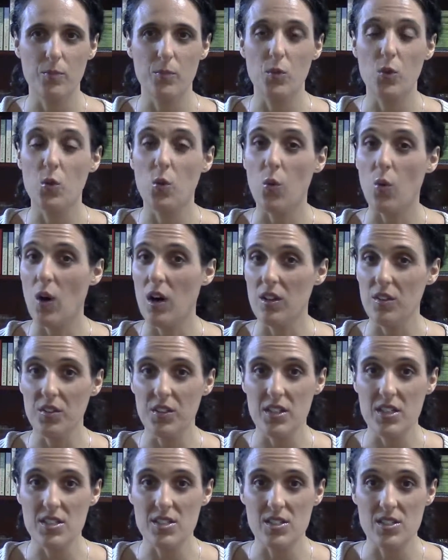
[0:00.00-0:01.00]

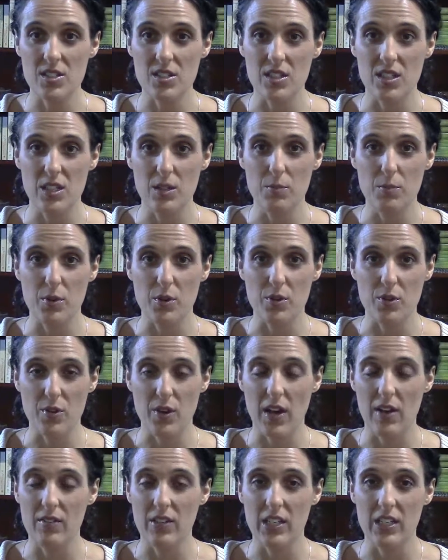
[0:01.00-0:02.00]
quality sleep, or they're
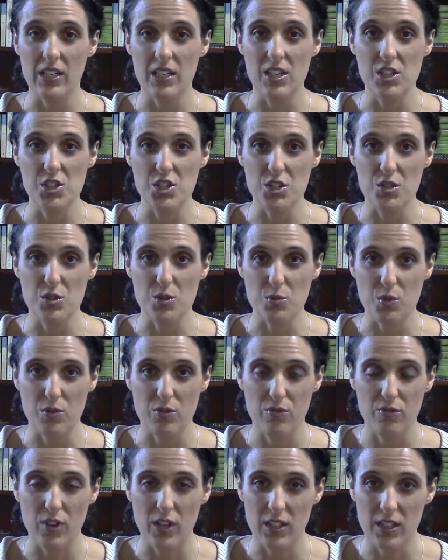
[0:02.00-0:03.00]
having issues
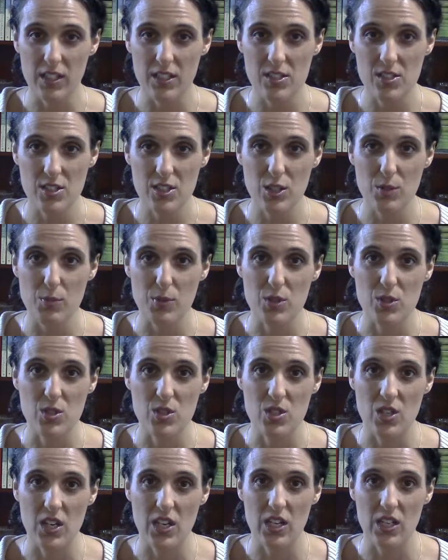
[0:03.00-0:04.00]
with falling asleep or
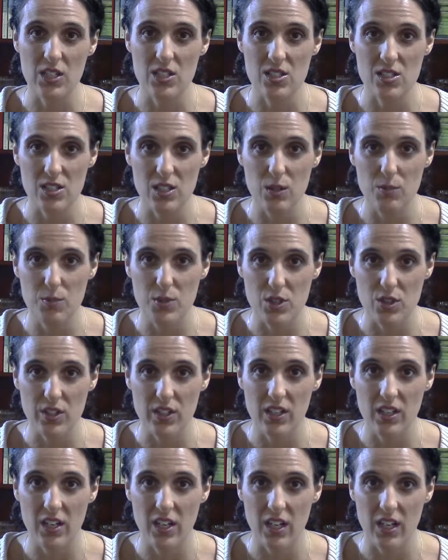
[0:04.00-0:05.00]
staying asleep
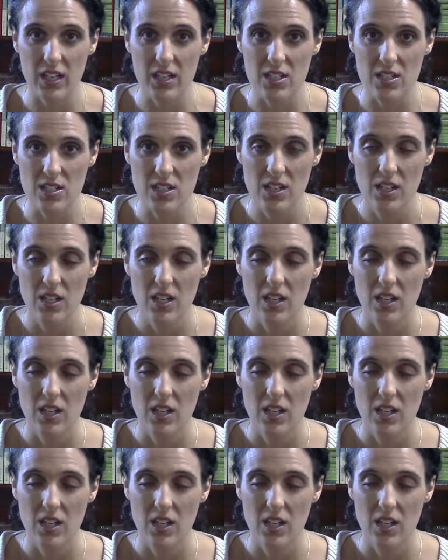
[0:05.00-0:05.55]
during the night.